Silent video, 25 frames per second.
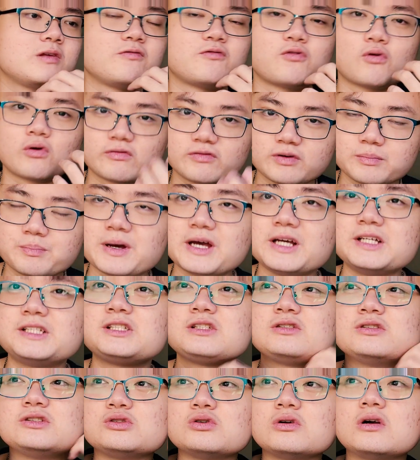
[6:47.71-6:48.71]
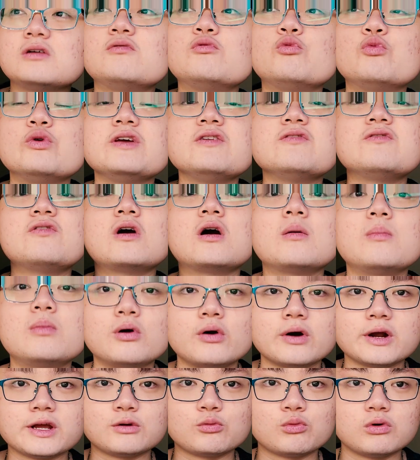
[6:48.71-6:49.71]
for the bass to sort of
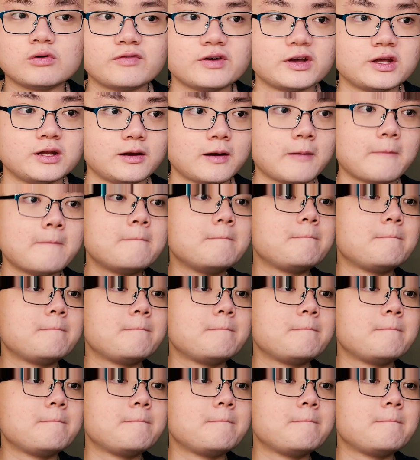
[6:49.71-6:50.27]
reverberate within.